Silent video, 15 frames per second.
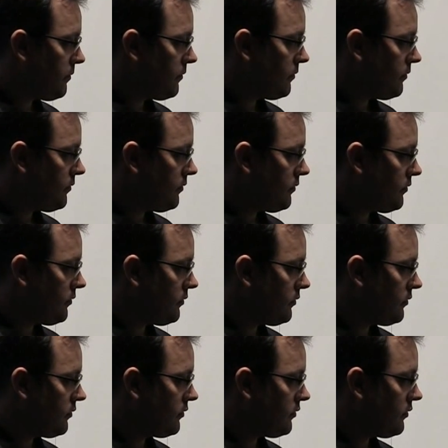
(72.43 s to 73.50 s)

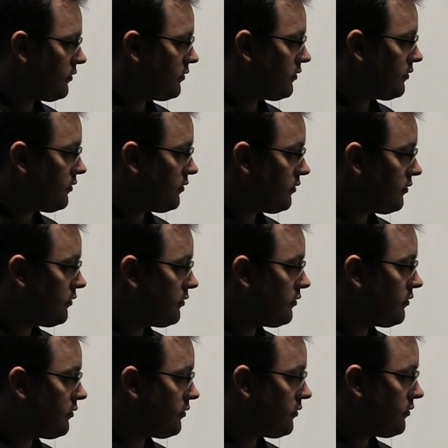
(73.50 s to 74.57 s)

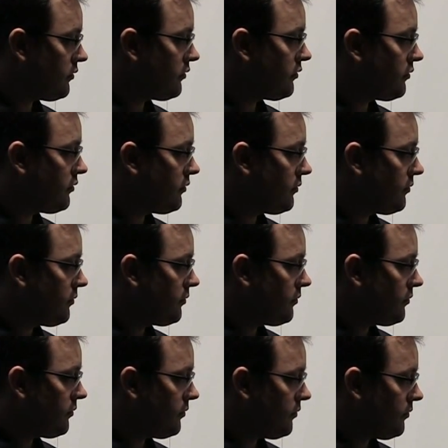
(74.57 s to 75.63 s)

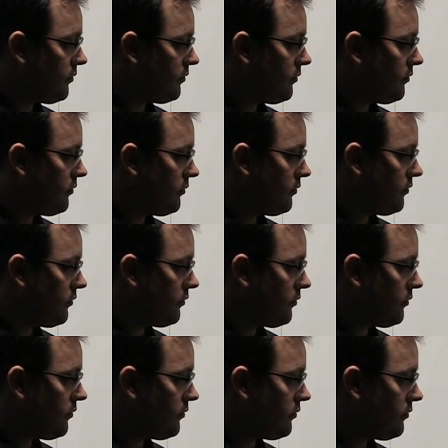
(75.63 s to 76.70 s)

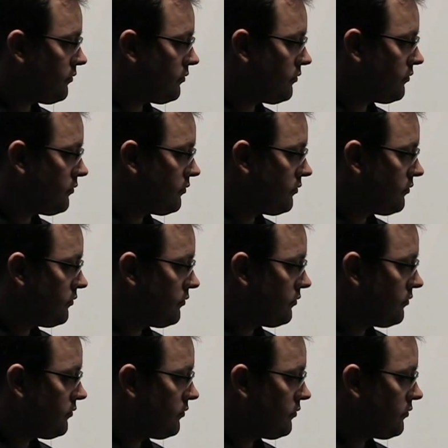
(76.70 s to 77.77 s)

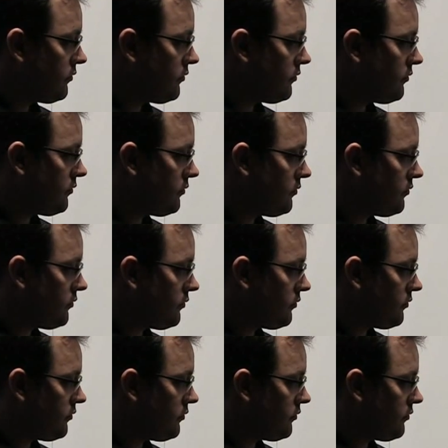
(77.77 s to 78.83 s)

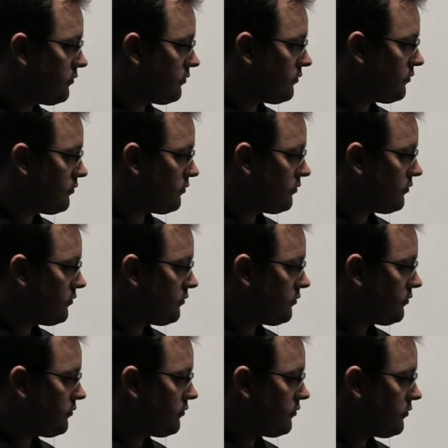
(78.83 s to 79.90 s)

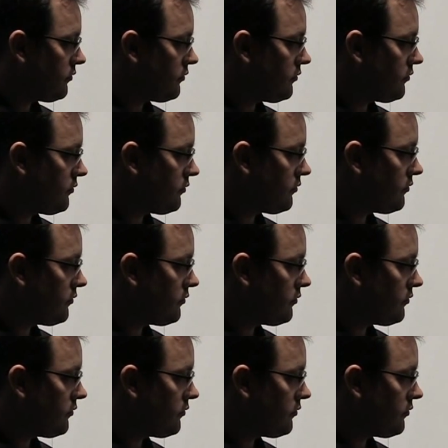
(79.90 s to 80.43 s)
No words are spoken by the person on screen.